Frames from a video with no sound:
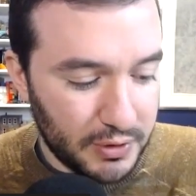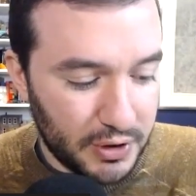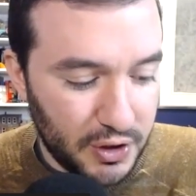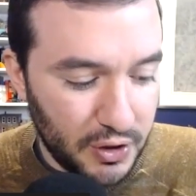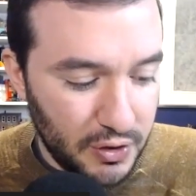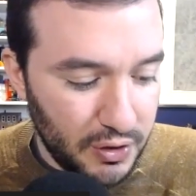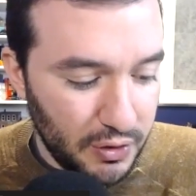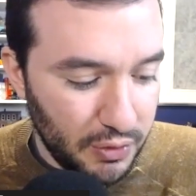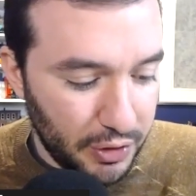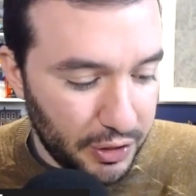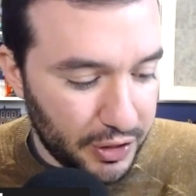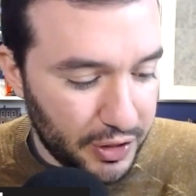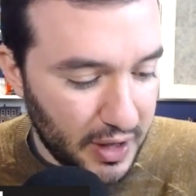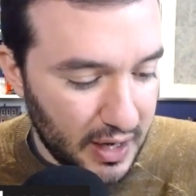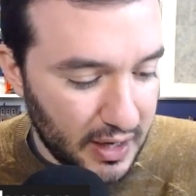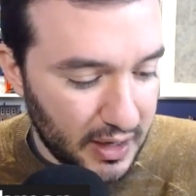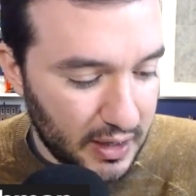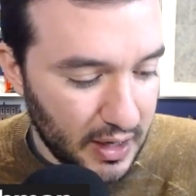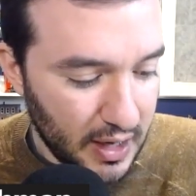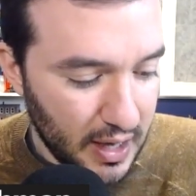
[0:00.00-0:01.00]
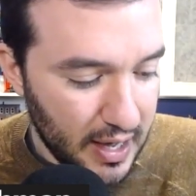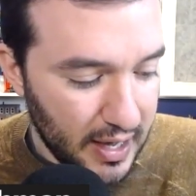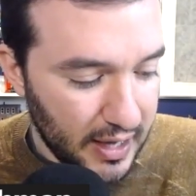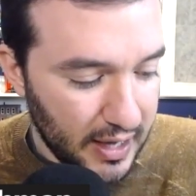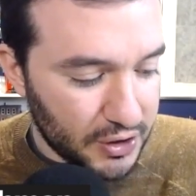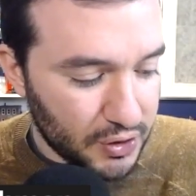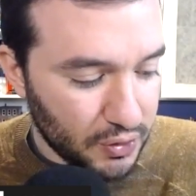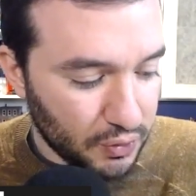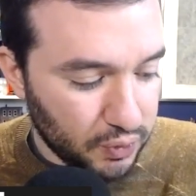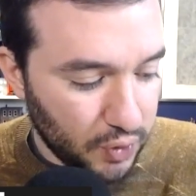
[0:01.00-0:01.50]
Do you think
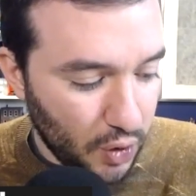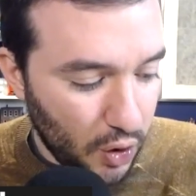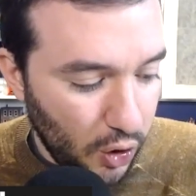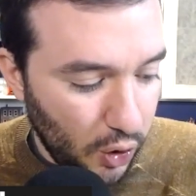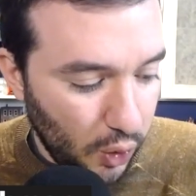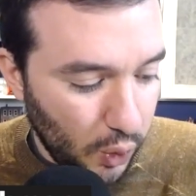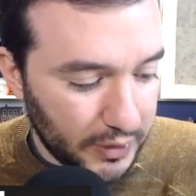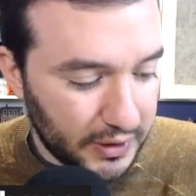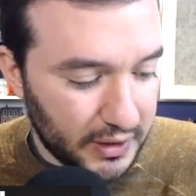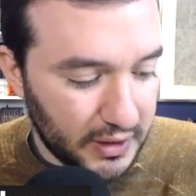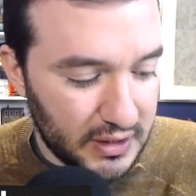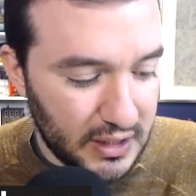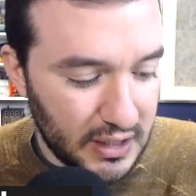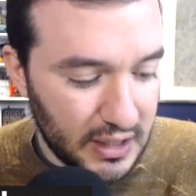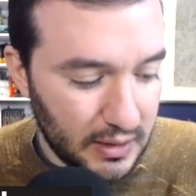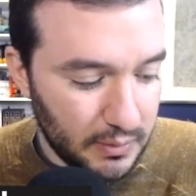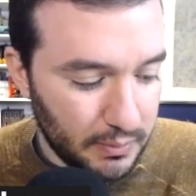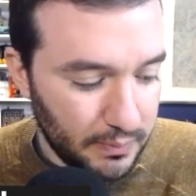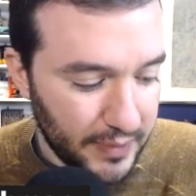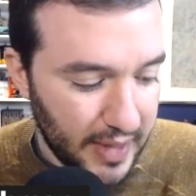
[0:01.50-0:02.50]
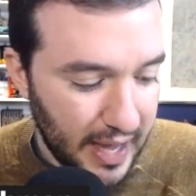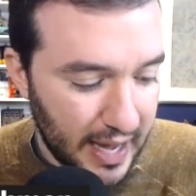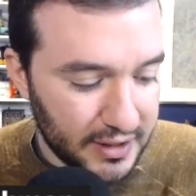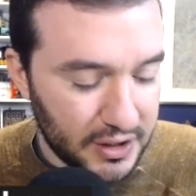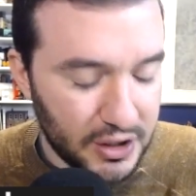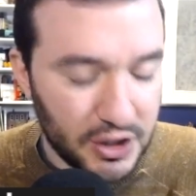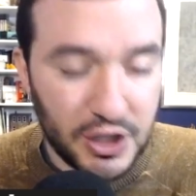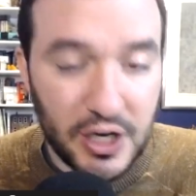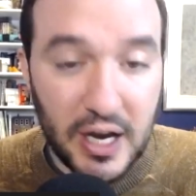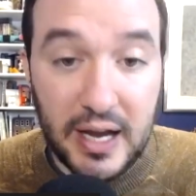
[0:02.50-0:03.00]
his role with the team has
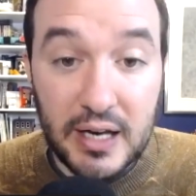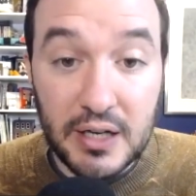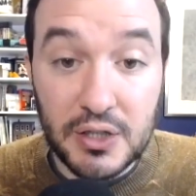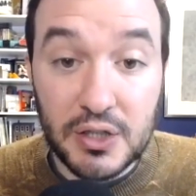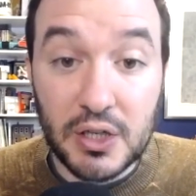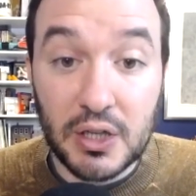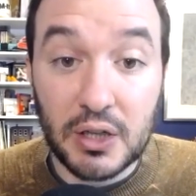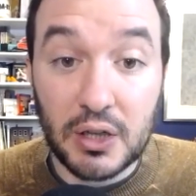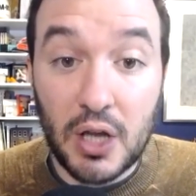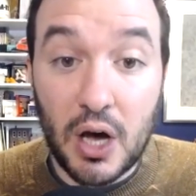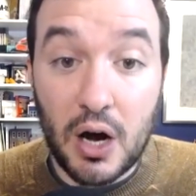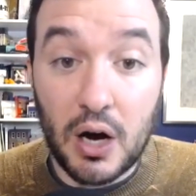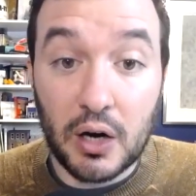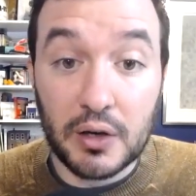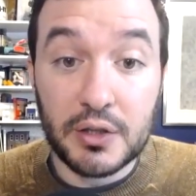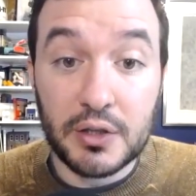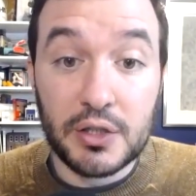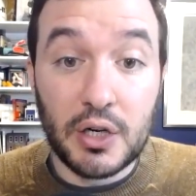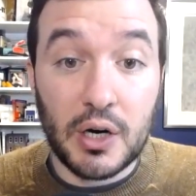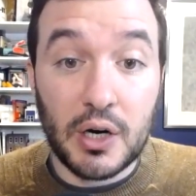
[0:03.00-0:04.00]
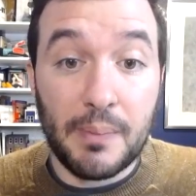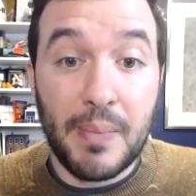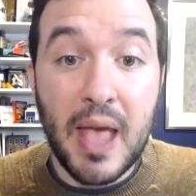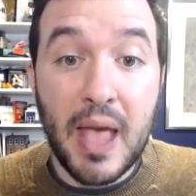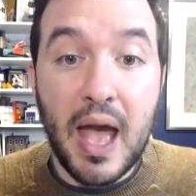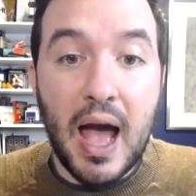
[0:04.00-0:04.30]
changed long term?